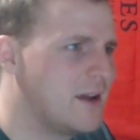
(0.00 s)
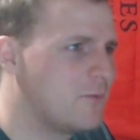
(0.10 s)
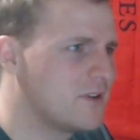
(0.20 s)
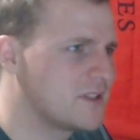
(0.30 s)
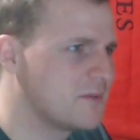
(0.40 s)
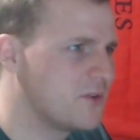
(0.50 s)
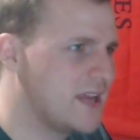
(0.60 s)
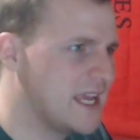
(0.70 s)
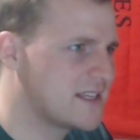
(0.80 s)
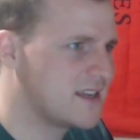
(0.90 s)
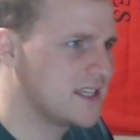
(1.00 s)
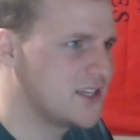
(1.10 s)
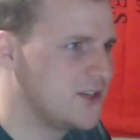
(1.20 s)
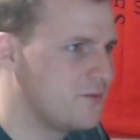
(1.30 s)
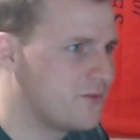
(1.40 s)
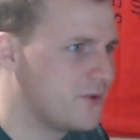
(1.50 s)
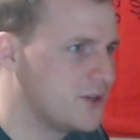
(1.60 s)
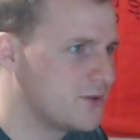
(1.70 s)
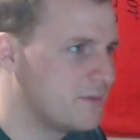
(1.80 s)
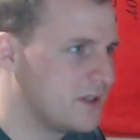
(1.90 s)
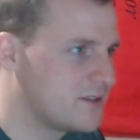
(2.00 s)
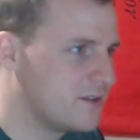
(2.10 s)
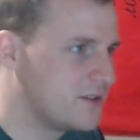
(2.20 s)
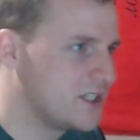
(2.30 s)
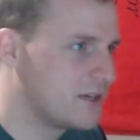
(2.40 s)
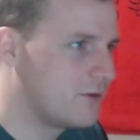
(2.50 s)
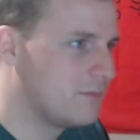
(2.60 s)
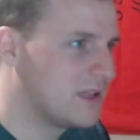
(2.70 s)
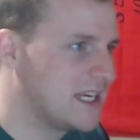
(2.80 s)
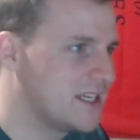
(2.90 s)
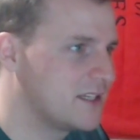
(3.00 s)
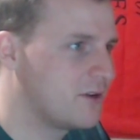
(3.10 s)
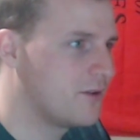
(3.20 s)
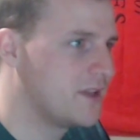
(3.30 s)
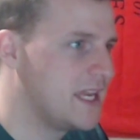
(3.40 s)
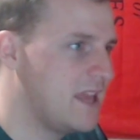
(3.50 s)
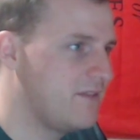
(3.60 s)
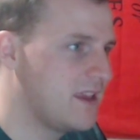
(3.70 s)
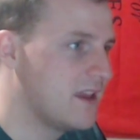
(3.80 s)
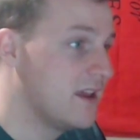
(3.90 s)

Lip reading: What are some good exercises to do before you join the military? On general, I'm planning to go in the Navy.